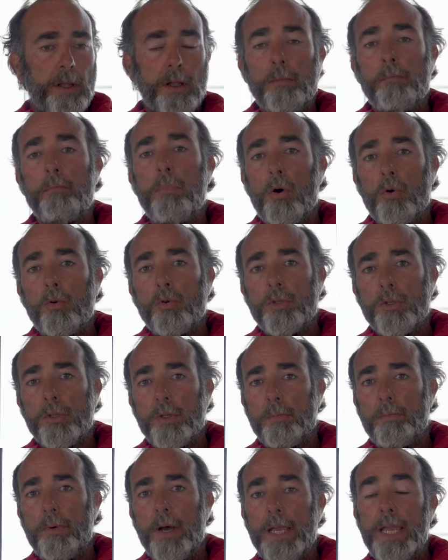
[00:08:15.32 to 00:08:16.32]
uh, bought
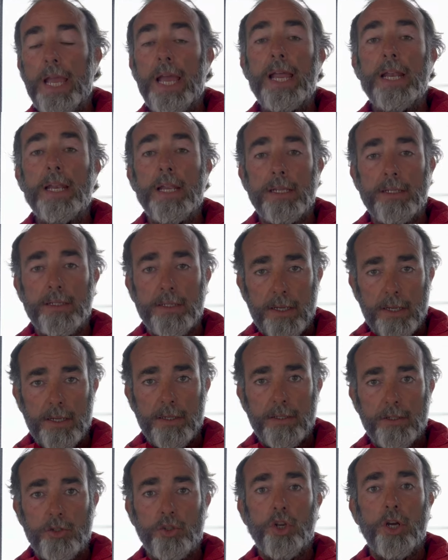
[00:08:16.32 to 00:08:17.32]
by N S
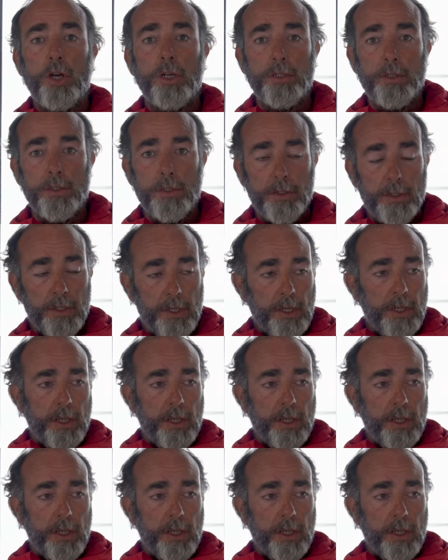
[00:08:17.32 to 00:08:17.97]
S Charter